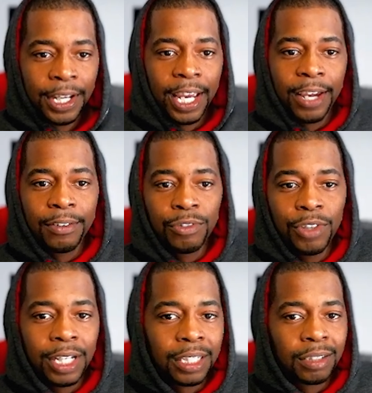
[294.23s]
And you
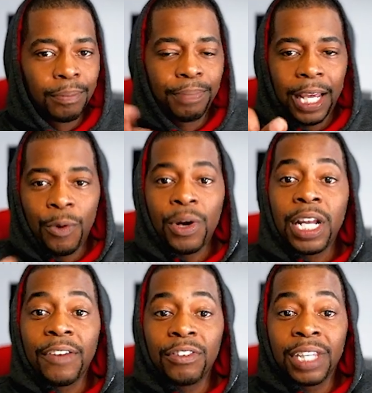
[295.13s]
can play with it
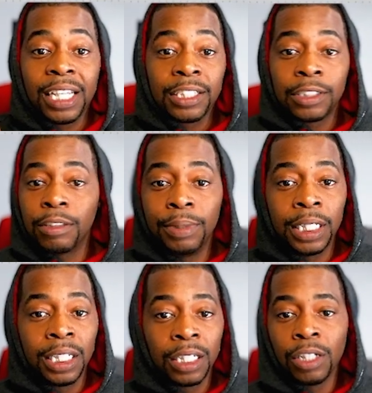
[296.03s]
if you think it's too
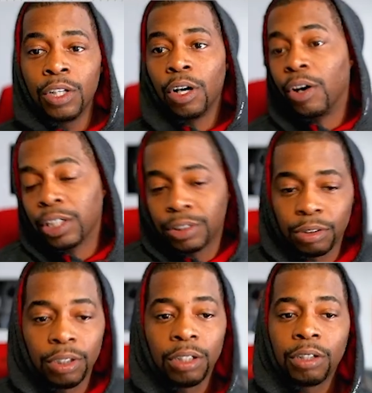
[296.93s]
big or
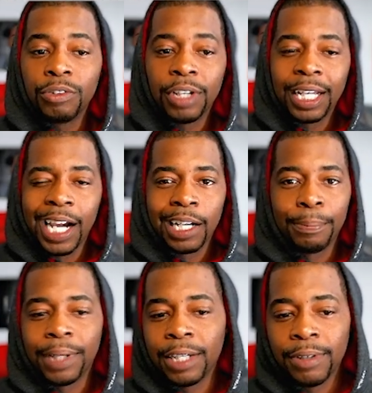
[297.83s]
too little. You can kind of
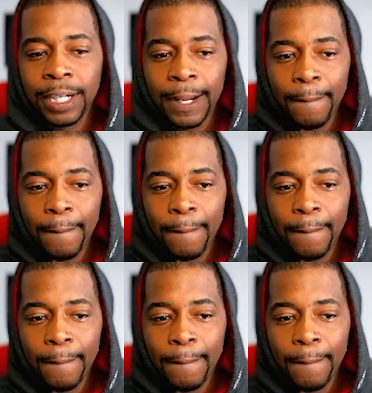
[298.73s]
play with it.